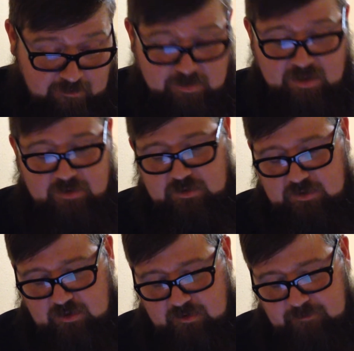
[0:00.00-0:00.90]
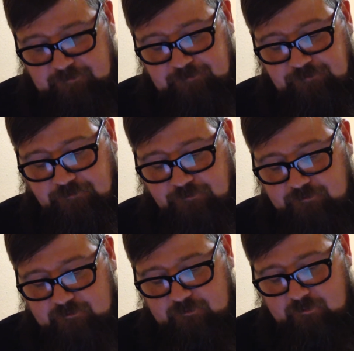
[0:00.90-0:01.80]
myths.
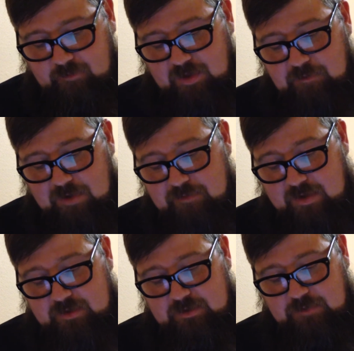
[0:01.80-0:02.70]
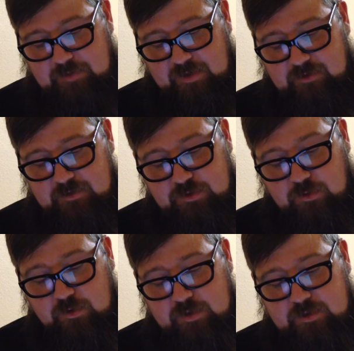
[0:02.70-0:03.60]
And by myths, I mean
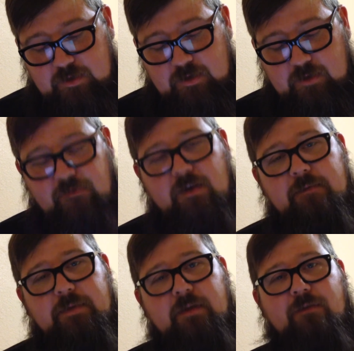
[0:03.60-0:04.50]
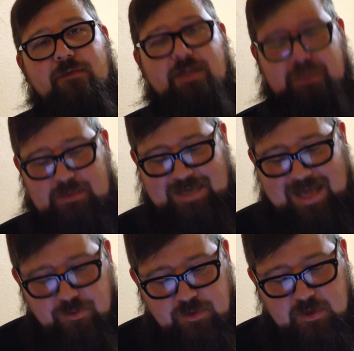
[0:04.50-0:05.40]
stories, fundamental events, like
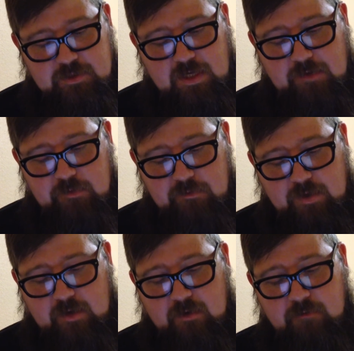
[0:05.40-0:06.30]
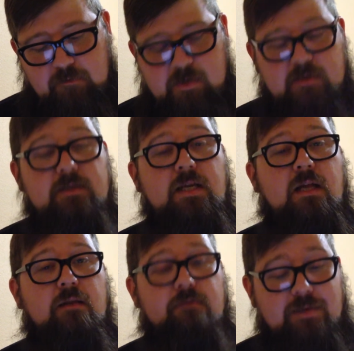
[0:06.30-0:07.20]
how things came to be. Myths
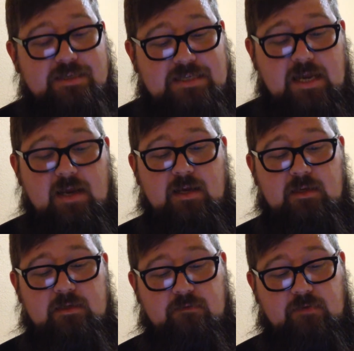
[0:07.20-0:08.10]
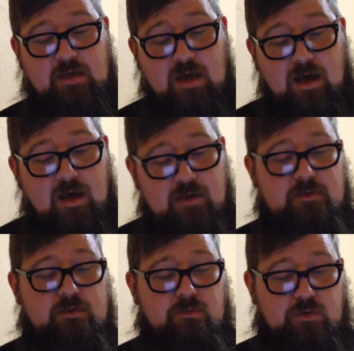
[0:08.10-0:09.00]
tell of the deeds of the
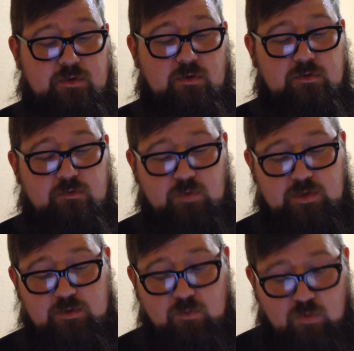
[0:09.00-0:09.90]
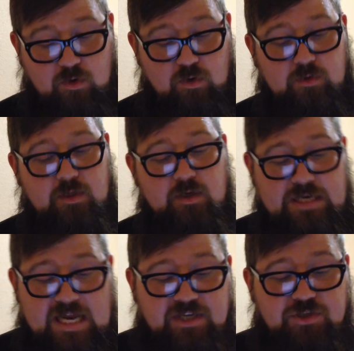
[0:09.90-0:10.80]
gods, as a result of which the world,
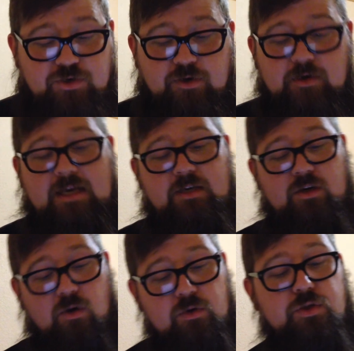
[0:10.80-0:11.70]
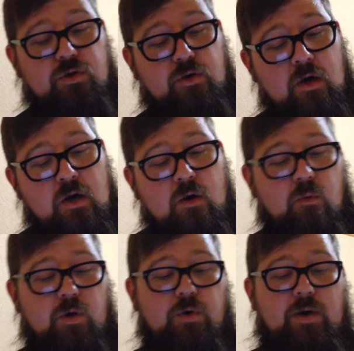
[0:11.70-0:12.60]
nature, and culture
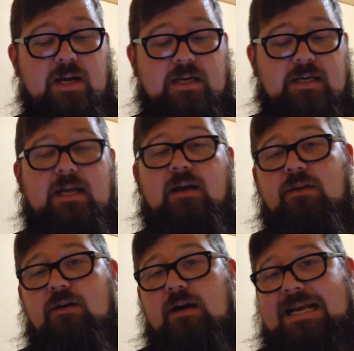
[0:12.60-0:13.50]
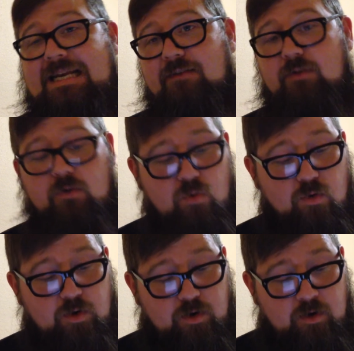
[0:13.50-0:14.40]
were created together and given
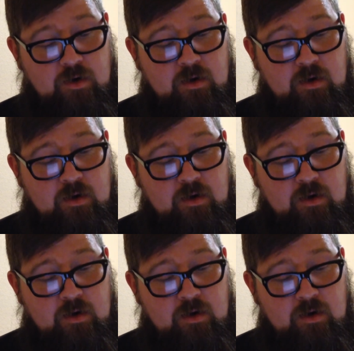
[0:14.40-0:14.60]
order.